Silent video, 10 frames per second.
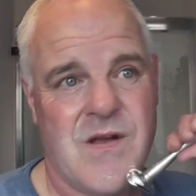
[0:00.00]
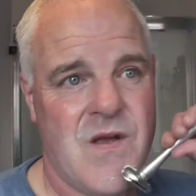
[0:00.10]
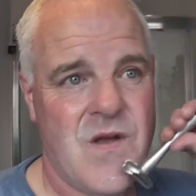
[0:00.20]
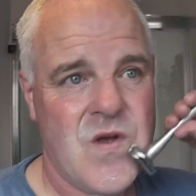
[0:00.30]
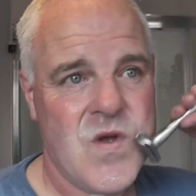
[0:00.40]

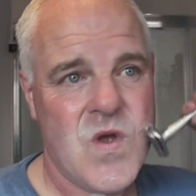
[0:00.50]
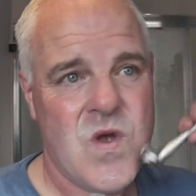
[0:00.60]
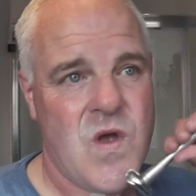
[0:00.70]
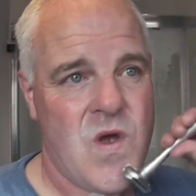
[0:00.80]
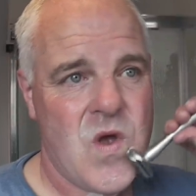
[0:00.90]

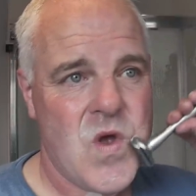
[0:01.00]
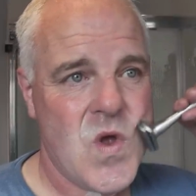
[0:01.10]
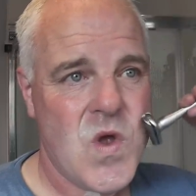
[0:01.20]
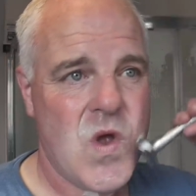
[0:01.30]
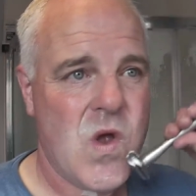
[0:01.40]

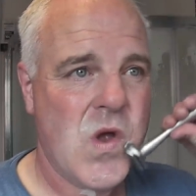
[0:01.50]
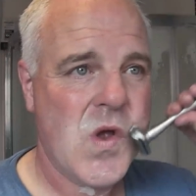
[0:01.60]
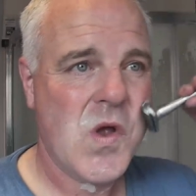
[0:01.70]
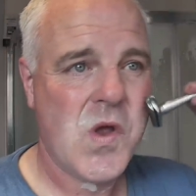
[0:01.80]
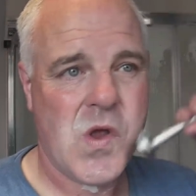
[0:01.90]

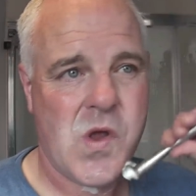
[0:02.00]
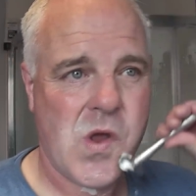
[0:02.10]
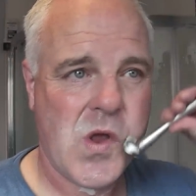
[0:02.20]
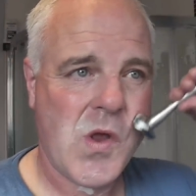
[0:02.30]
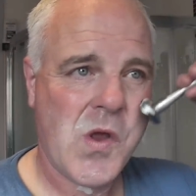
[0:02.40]

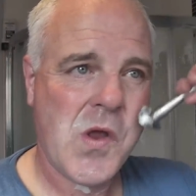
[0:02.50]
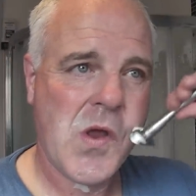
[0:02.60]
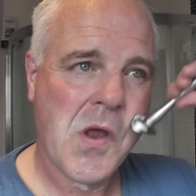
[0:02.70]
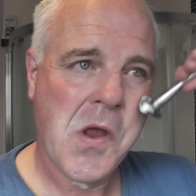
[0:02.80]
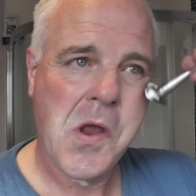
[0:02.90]

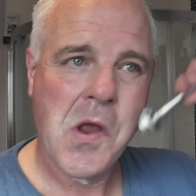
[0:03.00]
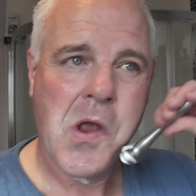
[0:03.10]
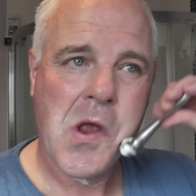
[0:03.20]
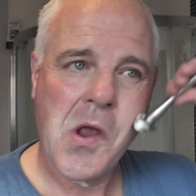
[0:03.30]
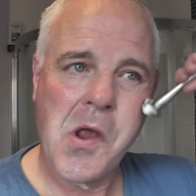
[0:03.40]

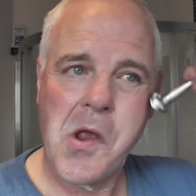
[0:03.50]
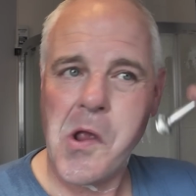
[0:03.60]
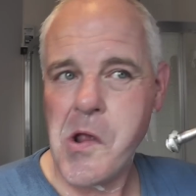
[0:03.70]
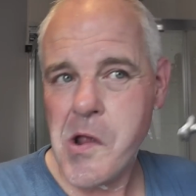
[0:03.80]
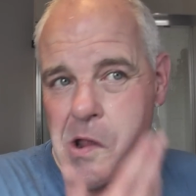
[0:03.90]

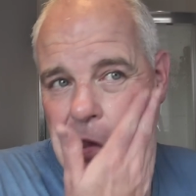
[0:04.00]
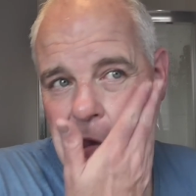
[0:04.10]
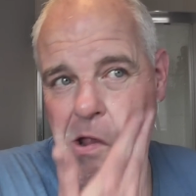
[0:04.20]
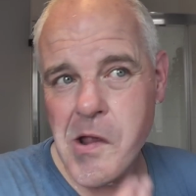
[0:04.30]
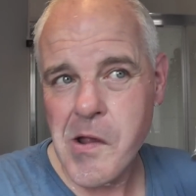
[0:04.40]

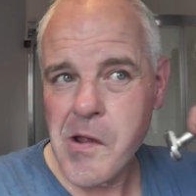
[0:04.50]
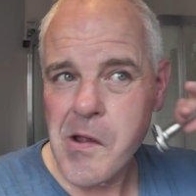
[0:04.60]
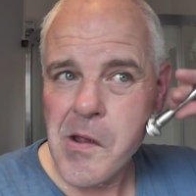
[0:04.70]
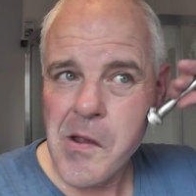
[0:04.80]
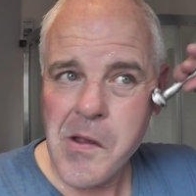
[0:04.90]

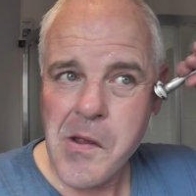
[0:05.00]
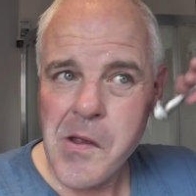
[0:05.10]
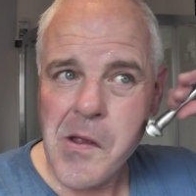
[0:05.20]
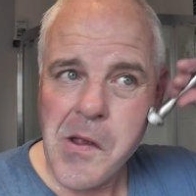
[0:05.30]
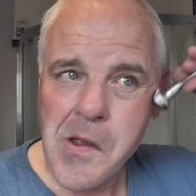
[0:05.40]

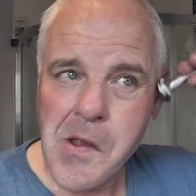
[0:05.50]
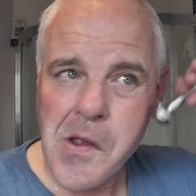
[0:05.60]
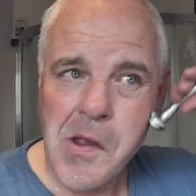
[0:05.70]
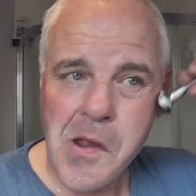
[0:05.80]
(no one is talking)